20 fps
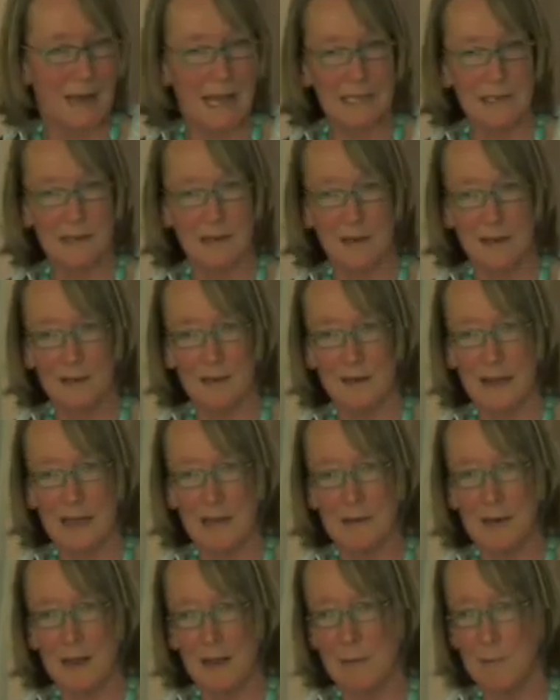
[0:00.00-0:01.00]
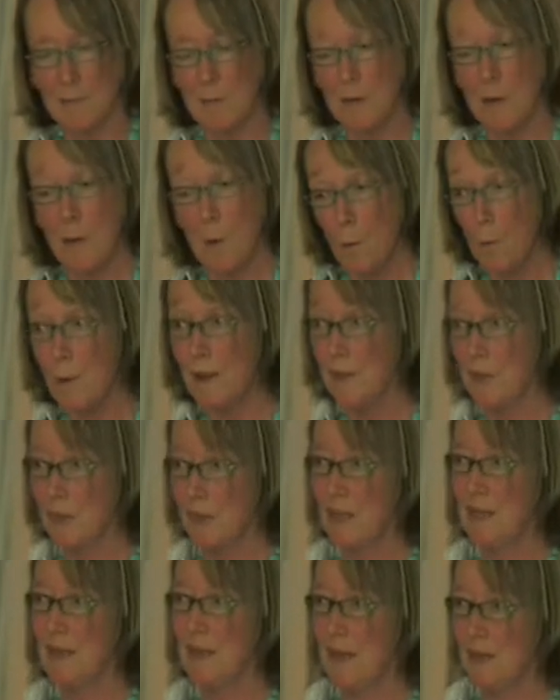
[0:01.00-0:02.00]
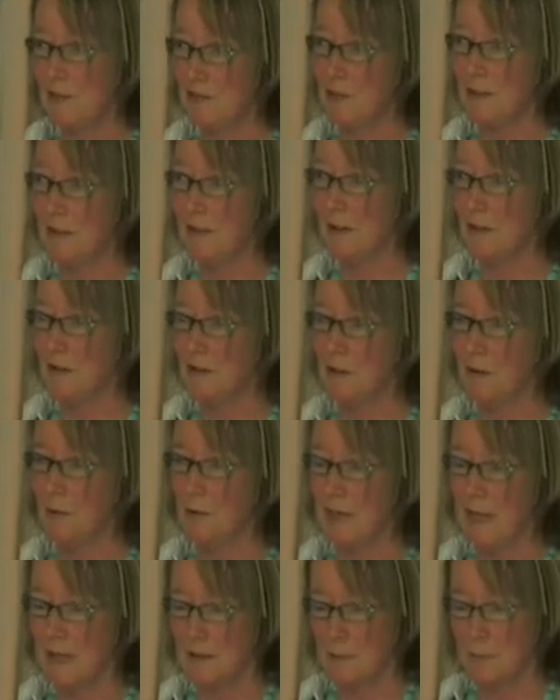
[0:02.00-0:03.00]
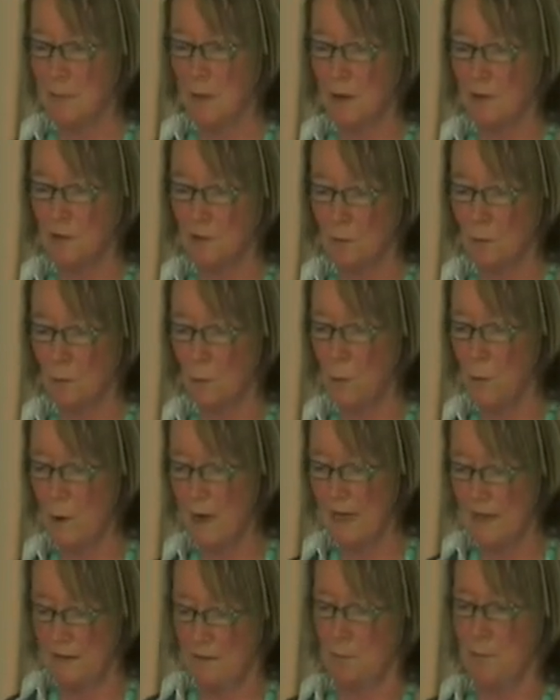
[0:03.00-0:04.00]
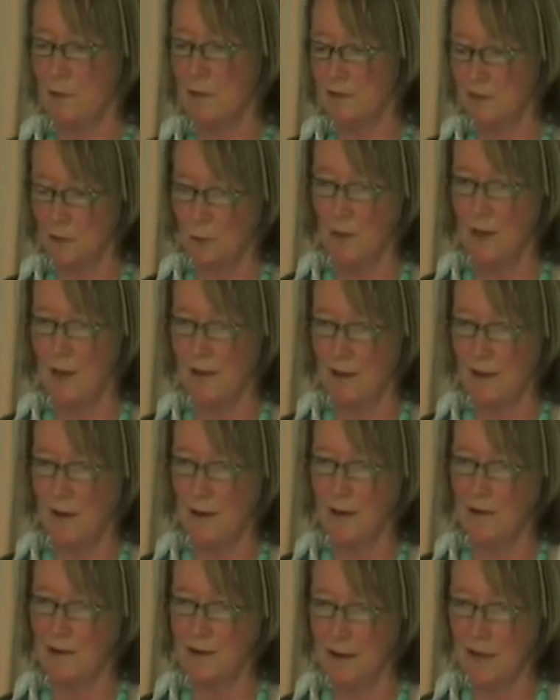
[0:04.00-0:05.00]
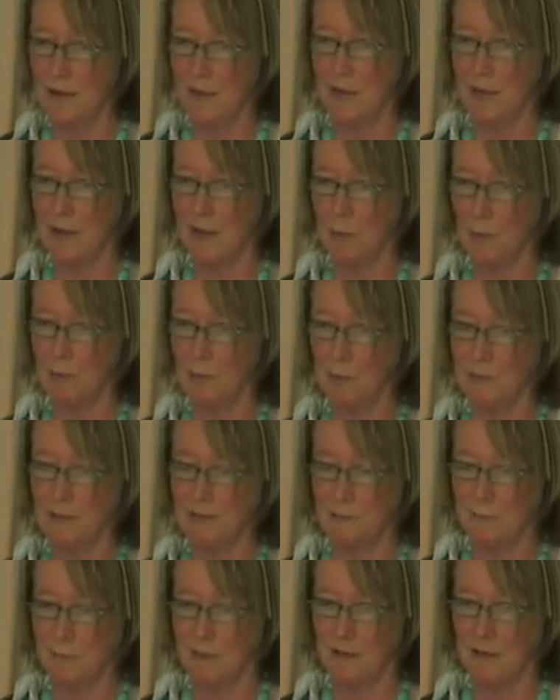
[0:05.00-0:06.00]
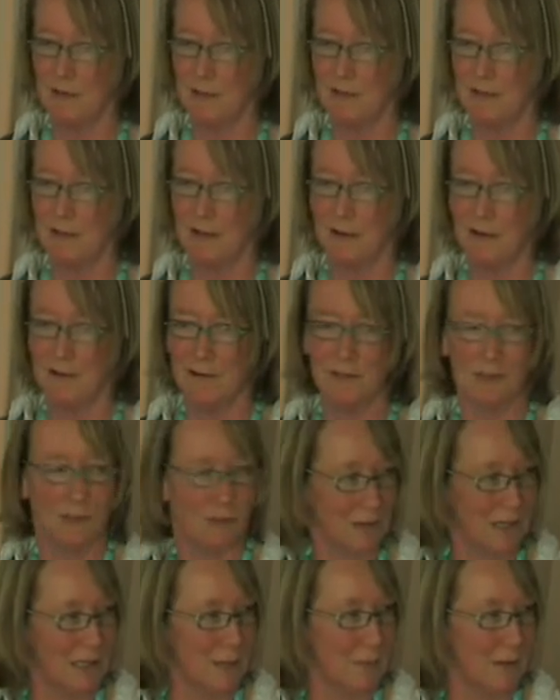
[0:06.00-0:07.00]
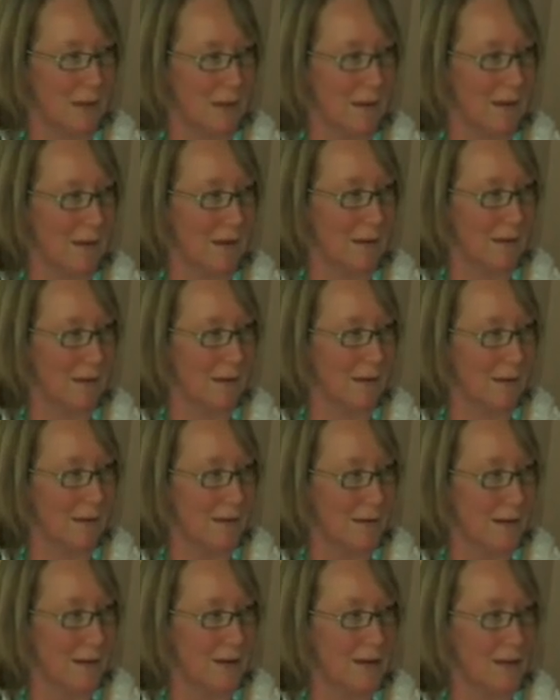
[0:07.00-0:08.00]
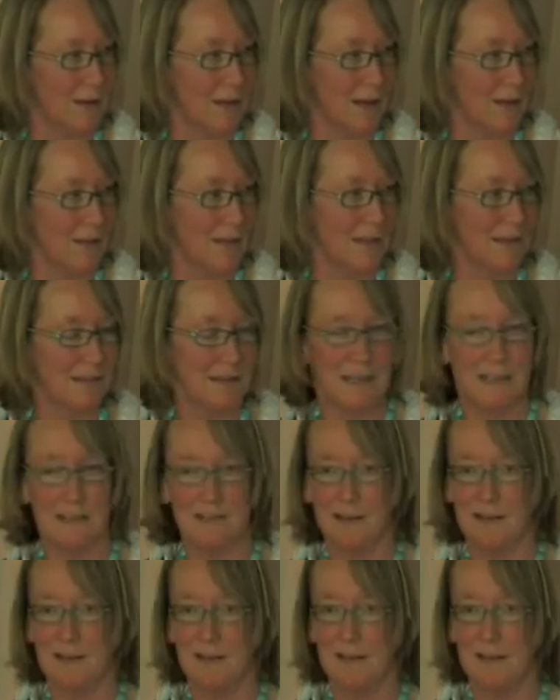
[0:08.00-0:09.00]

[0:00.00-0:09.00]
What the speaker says: And one thing actually that you would get the most weight per square yard, I think, would be something like the Irish green pea. It's